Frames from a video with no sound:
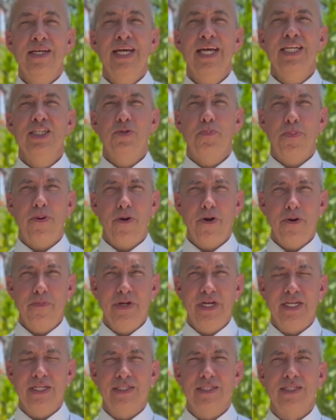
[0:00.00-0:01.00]
It is
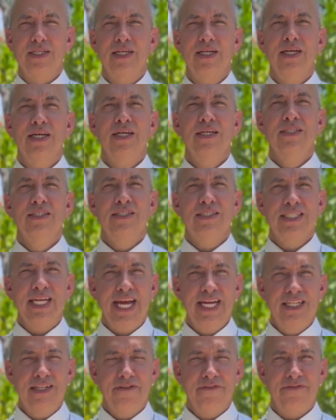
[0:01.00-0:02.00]
permanent,
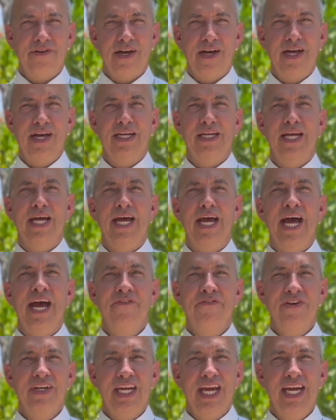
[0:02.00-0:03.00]
sanctifying,
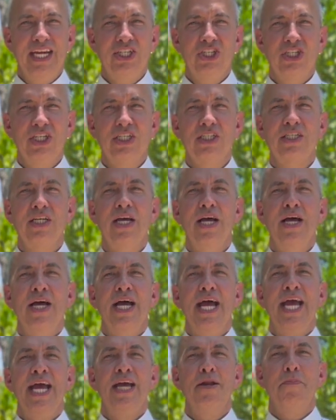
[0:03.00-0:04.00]
efficacious,
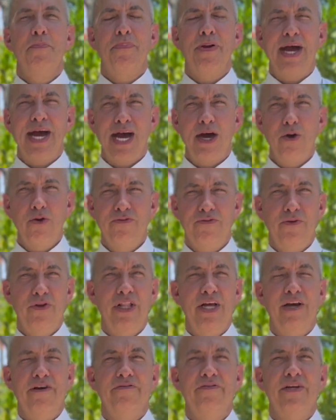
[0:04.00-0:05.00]
and powerful
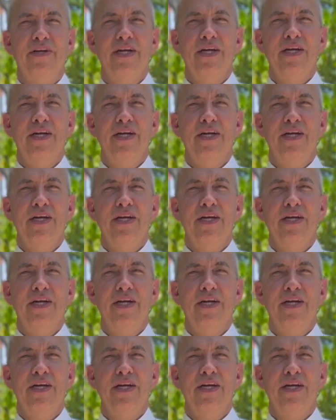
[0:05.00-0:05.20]
love.